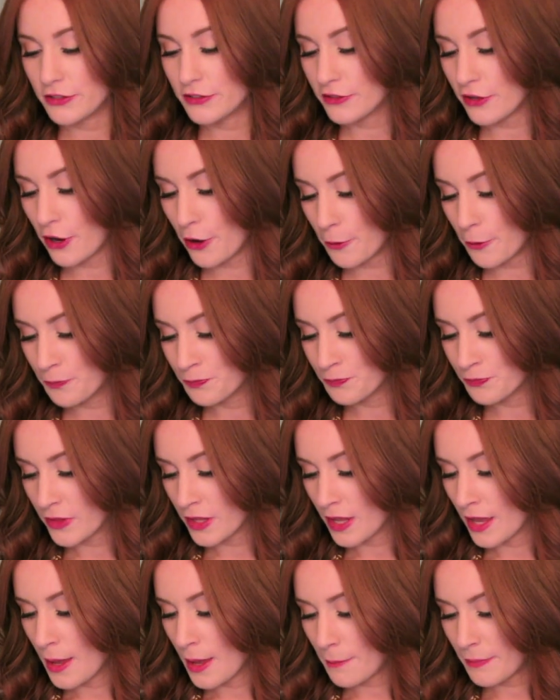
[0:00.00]
So
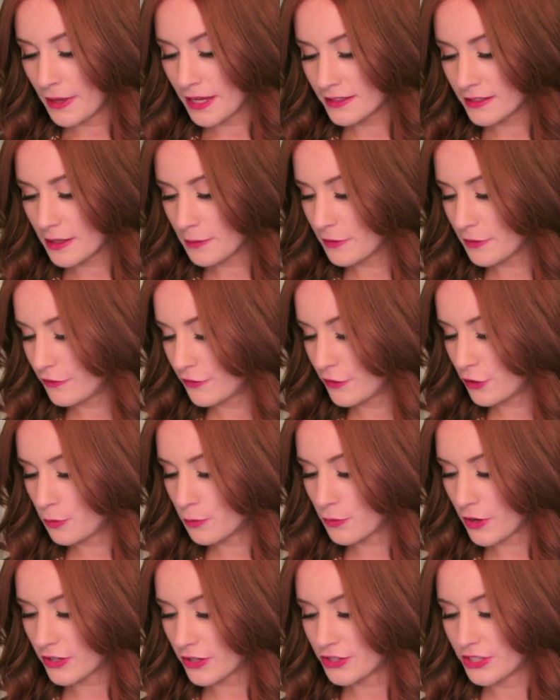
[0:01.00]
picked up a few
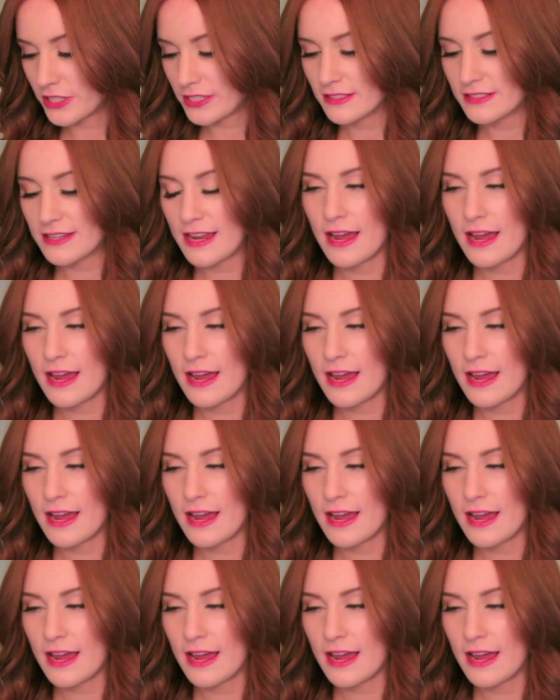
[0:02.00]
brushes.